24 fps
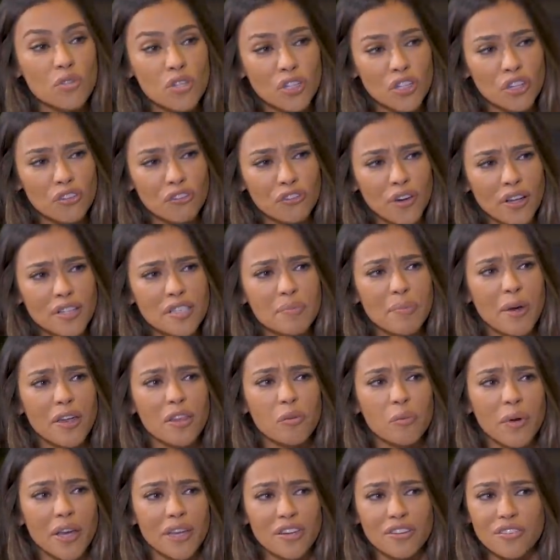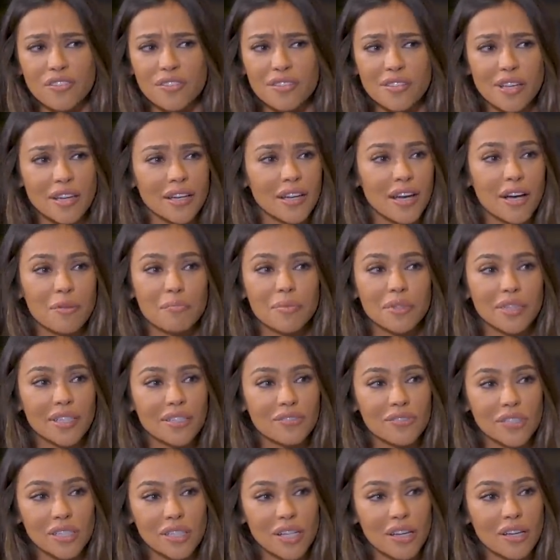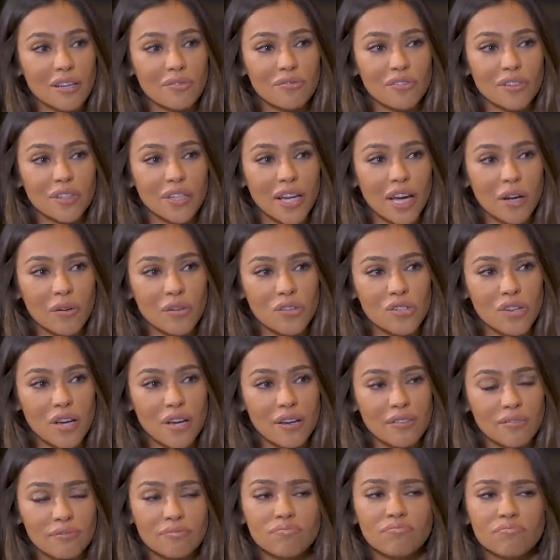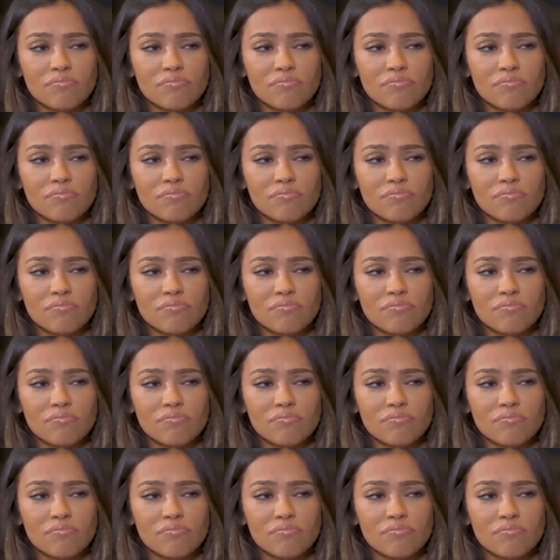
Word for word: Those are good friends, by the way, to just like up and leave the club for an hour drive.